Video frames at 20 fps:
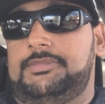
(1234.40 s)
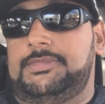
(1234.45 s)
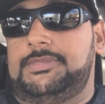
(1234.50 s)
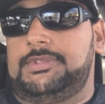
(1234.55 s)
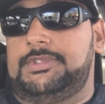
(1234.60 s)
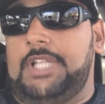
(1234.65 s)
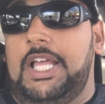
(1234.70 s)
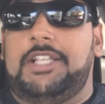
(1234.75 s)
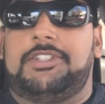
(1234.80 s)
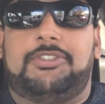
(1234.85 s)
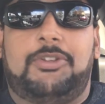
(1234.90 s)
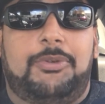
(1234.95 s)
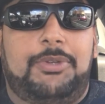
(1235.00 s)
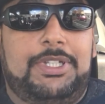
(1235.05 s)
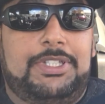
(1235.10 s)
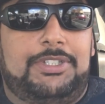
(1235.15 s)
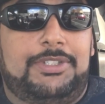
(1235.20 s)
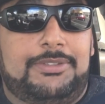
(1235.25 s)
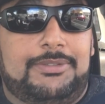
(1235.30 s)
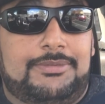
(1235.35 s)
That's the
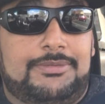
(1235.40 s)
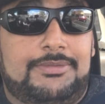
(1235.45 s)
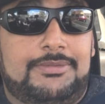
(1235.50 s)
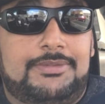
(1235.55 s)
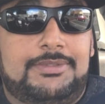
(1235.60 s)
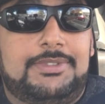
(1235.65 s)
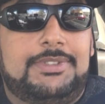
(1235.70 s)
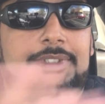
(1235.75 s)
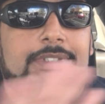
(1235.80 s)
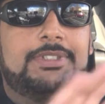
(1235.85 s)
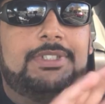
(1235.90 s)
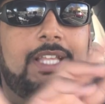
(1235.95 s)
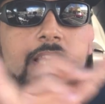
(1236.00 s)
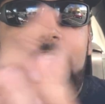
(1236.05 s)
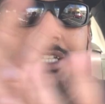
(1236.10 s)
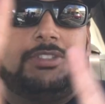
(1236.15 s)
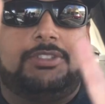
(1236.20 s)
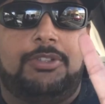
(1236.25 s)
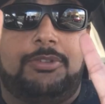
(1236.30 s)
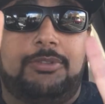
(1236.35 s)
only two.
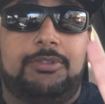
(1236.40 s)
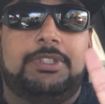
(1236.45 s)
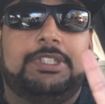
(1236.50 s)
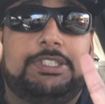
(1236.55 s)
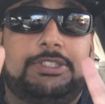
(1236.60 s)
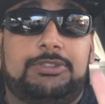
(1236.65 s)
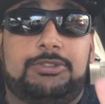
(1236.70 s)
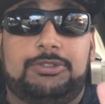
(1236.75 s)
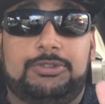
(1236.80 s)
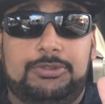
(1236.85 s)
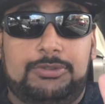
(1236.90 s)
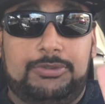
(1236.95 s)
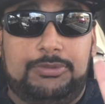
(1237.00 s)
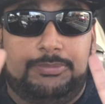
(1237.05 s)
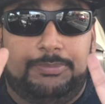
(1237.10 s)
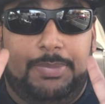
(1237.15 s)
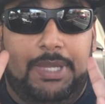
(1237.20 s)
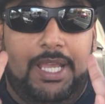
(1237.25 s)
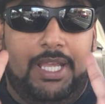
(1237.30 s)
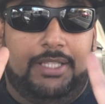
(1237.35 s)
That's the only two
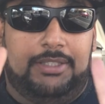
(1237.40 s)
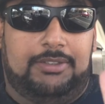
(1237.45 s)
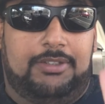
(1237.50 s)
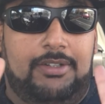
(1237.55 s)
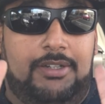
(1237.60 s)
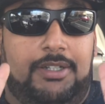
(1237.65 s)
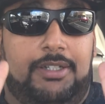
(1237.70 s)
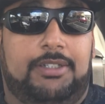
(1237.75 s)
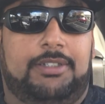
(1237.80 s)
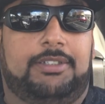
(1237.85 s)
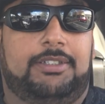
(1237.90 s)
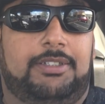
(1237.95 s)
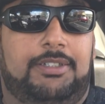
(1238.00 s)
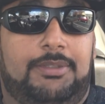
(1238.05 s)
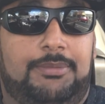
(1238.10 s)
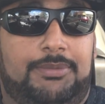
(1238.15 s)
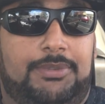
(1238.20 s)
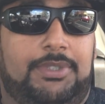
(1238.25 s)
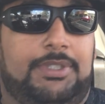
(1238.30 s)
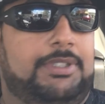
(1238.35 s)
bad con
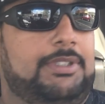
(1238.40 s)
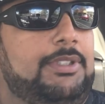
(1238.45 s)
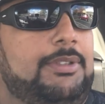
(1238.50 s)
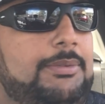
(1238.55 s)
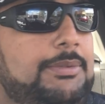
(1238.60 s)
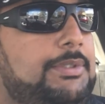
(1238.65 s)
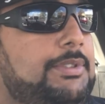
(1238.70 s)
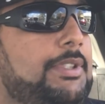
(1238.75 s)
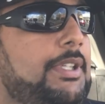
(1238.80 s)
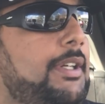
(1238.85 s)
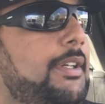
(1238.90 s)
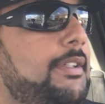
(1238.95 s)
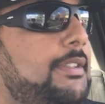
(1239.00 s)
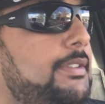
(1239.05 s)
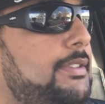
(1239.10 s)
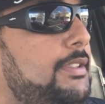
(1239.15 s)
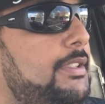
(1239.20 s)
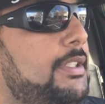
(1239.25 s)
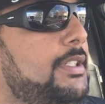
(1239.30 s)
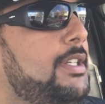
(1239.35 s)
about those tires.
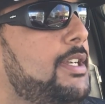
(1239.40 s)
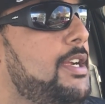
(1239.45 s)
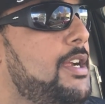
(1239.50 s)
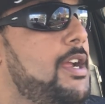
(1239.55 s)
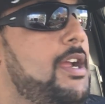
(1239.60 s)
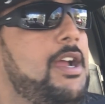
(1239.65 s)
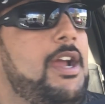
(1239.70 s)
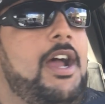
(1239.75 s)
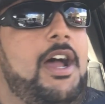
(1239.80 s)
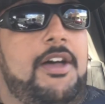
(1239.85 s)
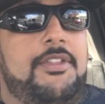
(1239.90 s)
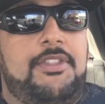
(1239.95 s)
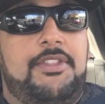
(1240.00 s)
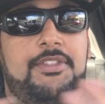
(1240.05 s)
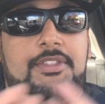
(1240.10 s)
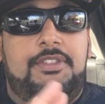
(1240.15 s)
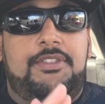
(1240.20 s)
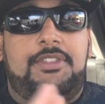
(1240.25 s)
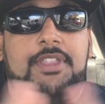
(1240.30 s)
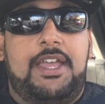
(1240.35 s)
Other
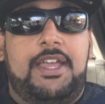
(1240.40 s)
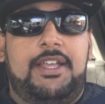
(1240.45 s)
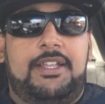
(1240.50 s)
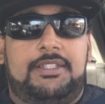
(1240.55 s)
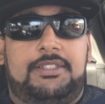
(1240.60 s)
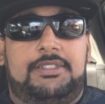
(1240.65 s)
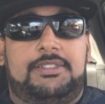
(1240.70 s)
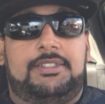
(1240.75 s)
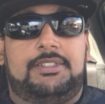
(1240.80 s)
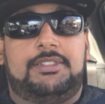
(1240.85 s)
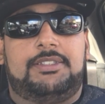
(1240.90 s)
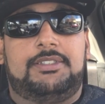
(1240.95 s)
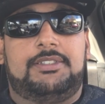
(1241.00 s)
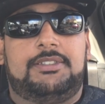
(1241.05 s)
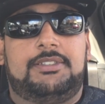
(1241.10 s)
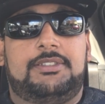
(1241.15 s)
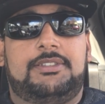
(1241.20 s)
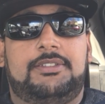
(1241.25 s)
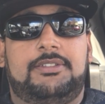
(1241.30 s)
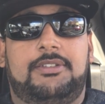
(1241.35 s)
than that,
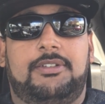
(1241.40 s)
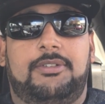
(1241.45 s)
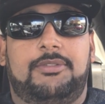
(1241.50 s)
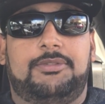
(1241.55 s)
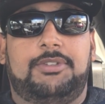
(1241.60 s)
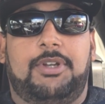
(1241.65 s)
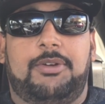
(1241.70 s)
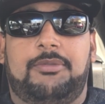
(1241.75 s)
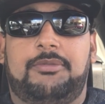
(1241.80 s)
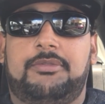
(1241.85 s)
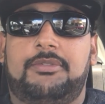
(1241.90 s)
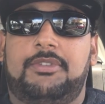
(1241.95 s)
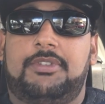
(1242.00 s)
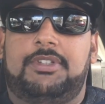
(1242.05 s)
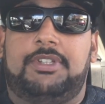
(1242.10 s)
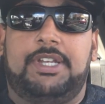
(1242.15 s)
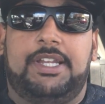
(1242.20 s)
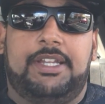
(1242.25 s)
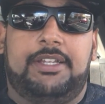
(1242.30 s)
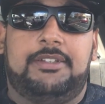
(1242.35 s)
no,
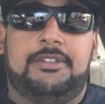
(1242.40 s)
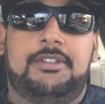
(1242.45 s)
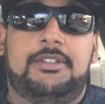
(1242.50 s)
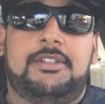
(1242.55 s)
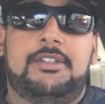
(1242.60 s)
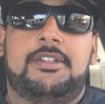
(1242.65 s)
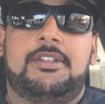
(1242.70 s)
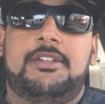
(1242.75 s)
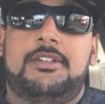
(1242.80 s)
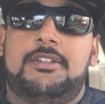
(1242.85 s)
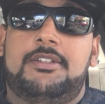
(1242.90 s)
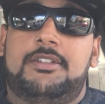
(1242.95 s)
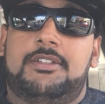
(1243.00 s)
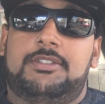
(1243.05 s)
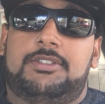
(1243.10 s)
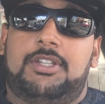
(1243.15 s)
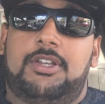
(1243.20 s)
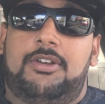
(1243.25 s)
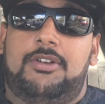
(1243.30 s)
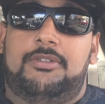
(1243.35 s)
three.
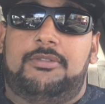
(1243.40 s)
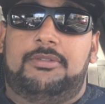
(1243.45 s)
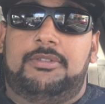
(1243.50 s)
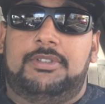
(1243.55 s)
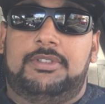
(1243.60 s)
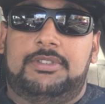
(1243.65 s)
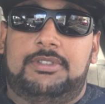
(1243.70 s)
So